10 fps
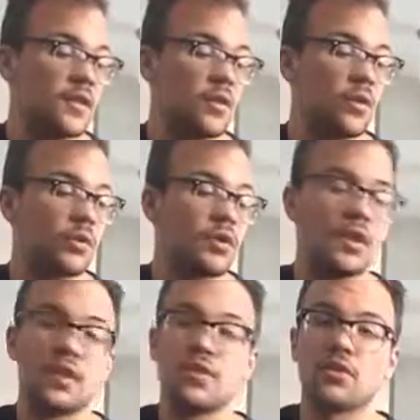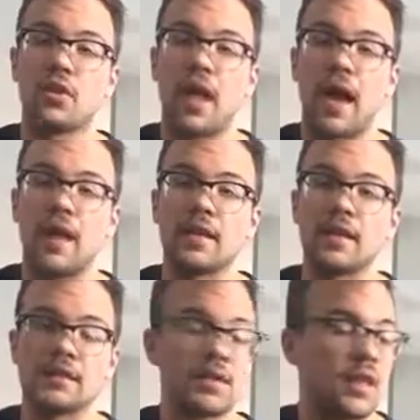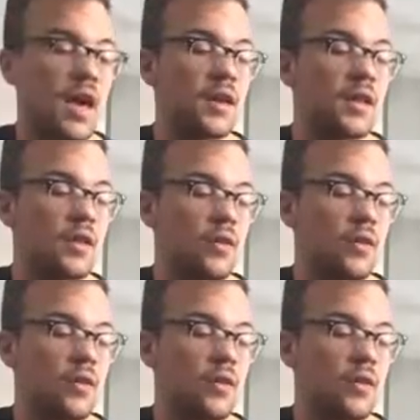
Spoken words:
The only thing that you're going to add into that,